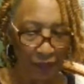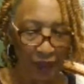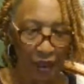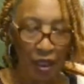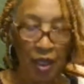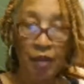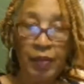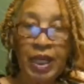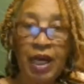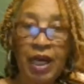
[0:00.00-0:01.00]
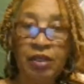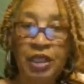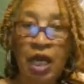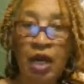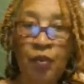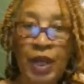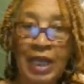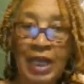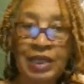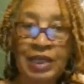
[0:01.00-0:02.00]
Because y'all, when I saw
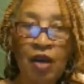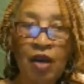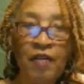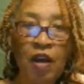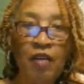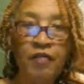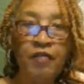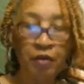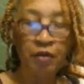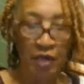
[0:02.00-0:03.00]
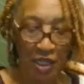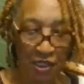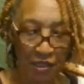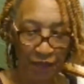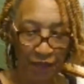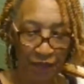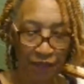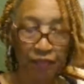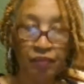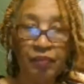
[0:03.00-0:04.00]
Fall from Grace,
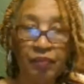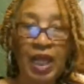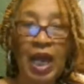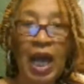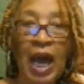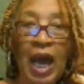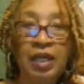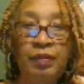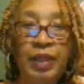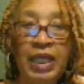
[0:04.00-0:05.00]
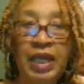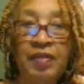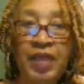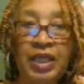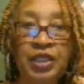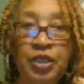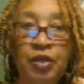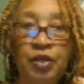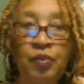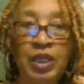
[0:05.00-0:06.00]
I couldn't believe that show
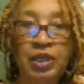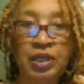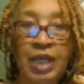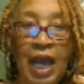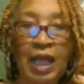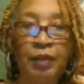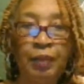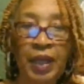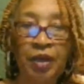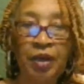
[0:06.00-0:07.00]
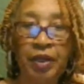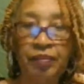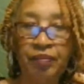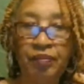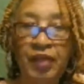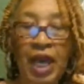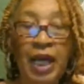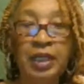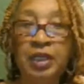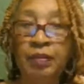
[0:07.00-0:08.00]
was Tyler Perry. I couldn't
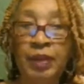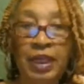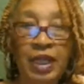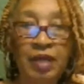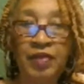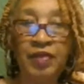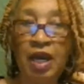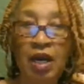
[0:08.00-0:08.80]
believe it, y'all.